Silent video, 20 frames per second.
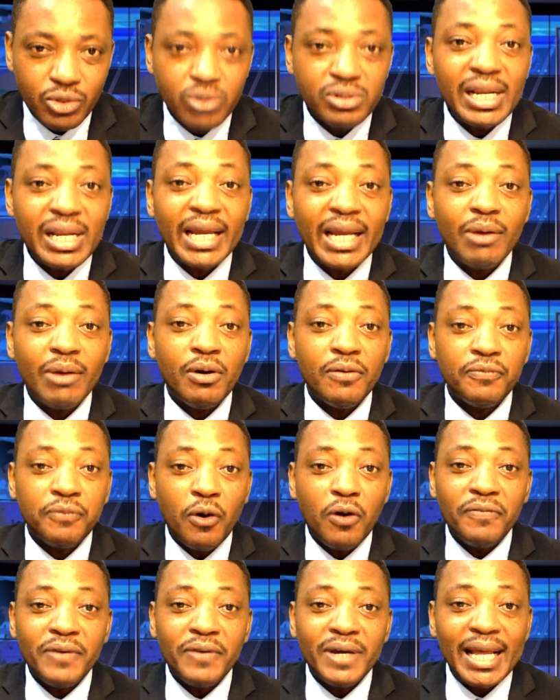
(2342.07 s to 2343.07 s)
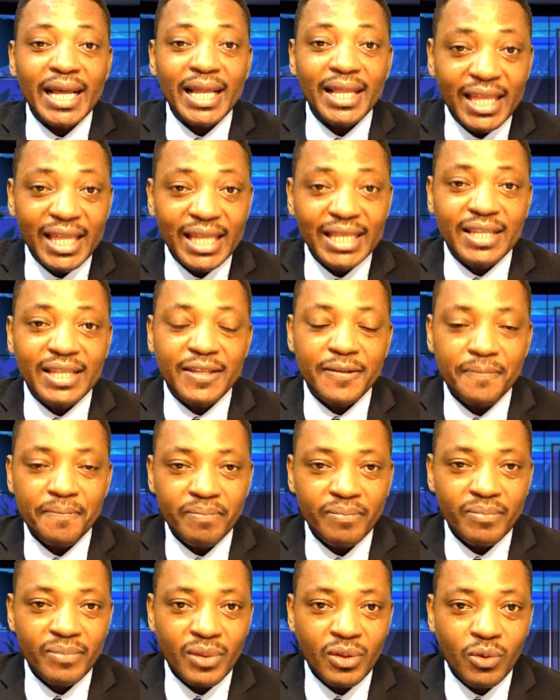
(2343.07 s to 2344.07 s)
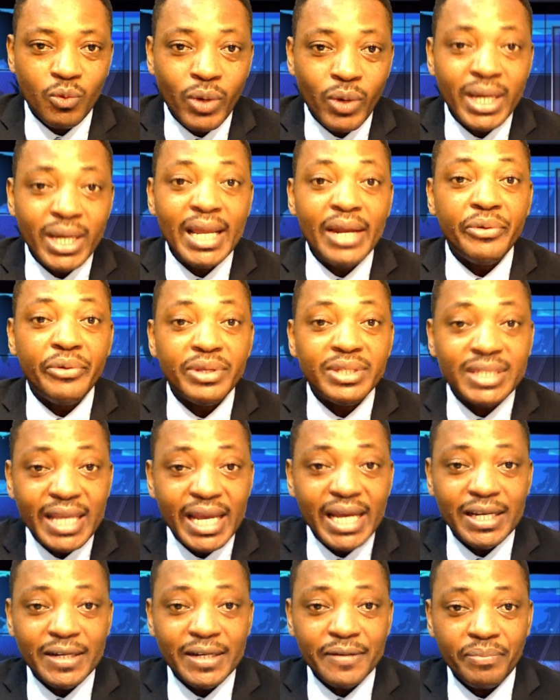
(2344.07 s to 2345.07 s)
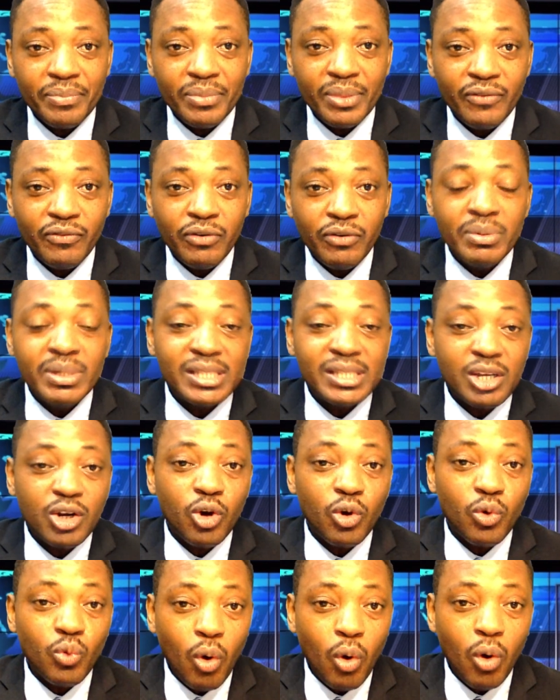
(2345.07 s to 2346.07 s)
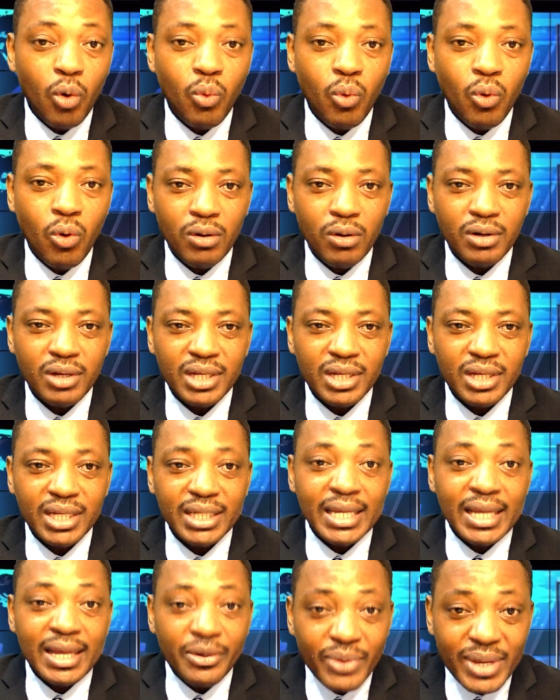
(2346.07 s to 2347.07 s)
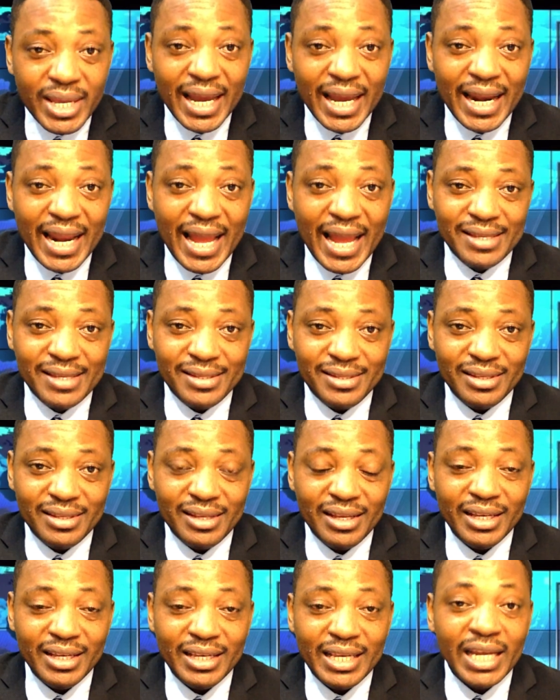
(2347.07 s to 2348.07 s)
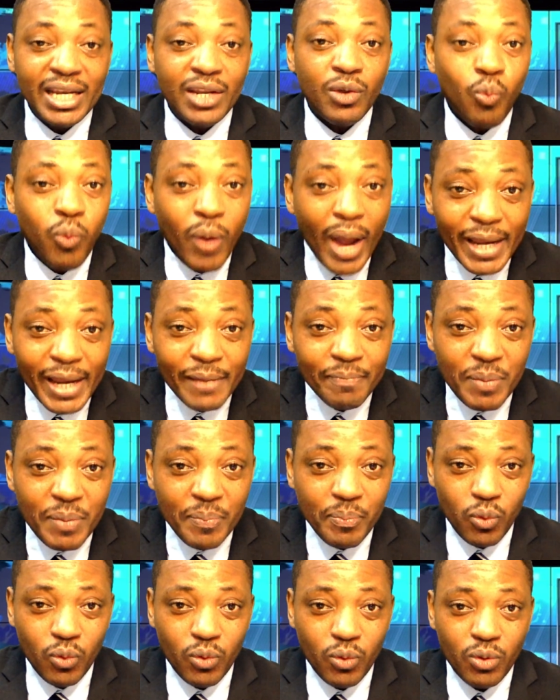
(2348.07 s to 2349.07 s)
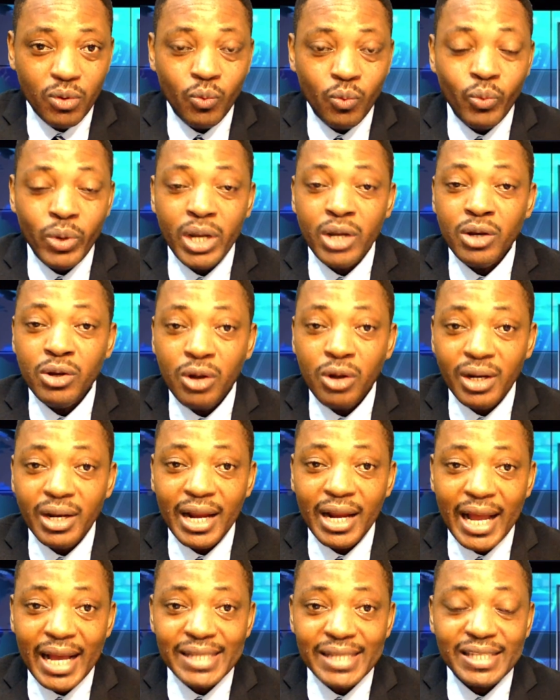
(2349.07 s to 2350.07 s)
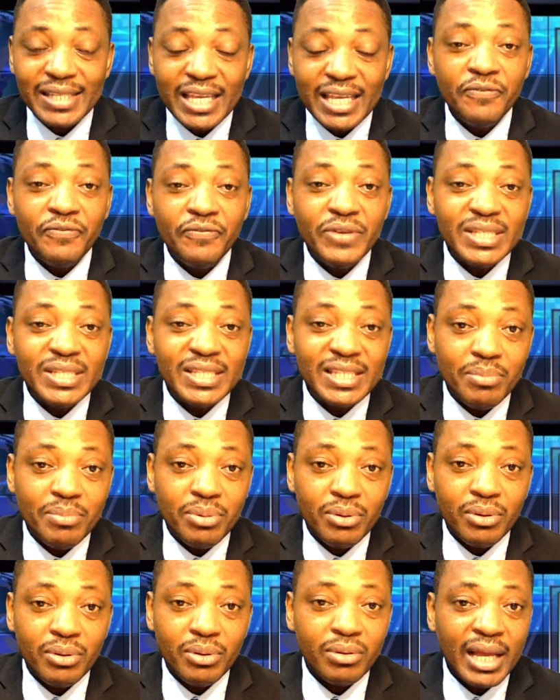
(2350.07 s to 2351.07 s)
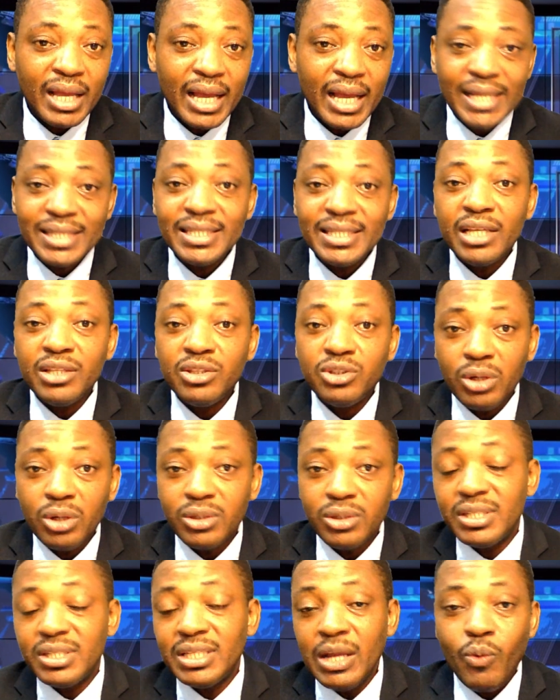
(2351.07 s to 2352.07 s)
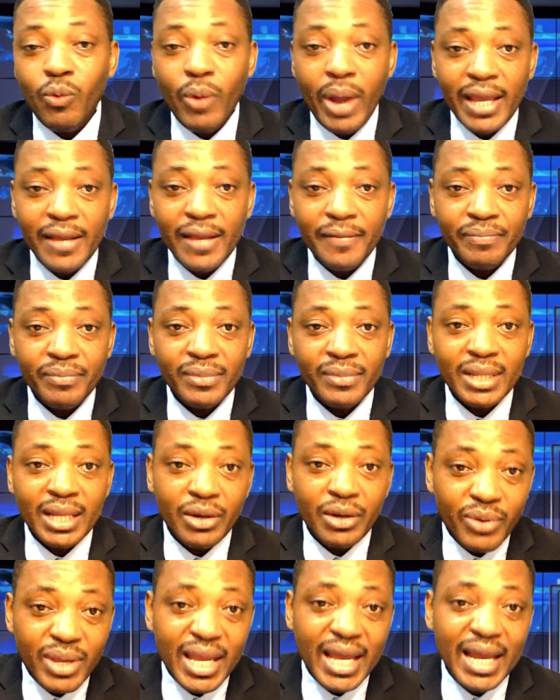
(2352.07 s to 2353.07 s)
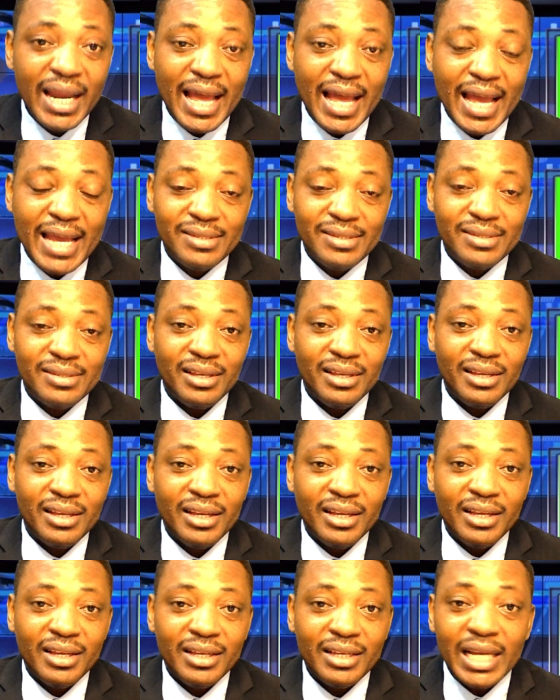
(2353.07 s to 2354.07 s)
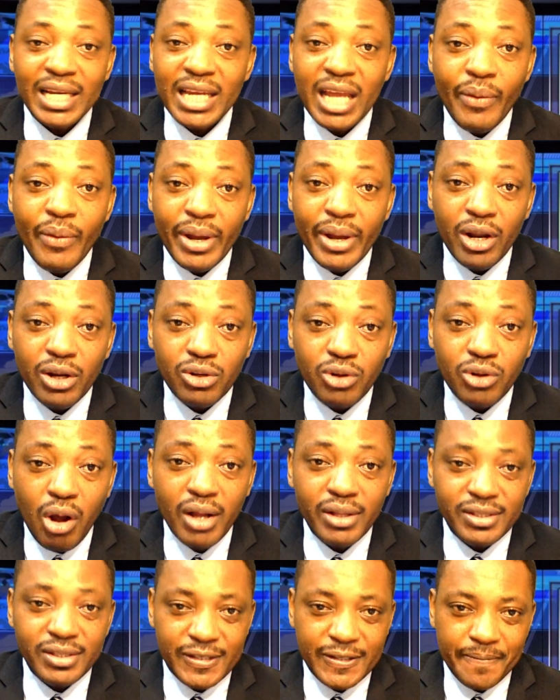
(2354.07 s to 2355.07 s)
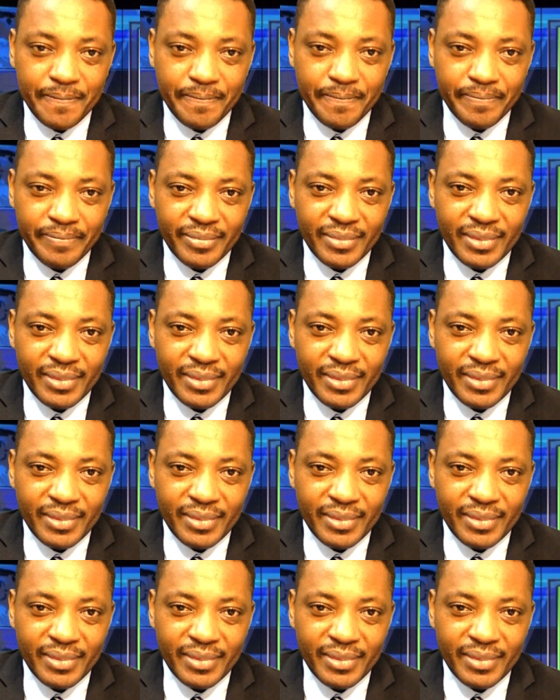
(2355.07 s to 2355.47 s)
just like our forefathers did. When they returned from the Second World War, they realized that the white people were not as invincible as they thought they were. They realized that they were not gods,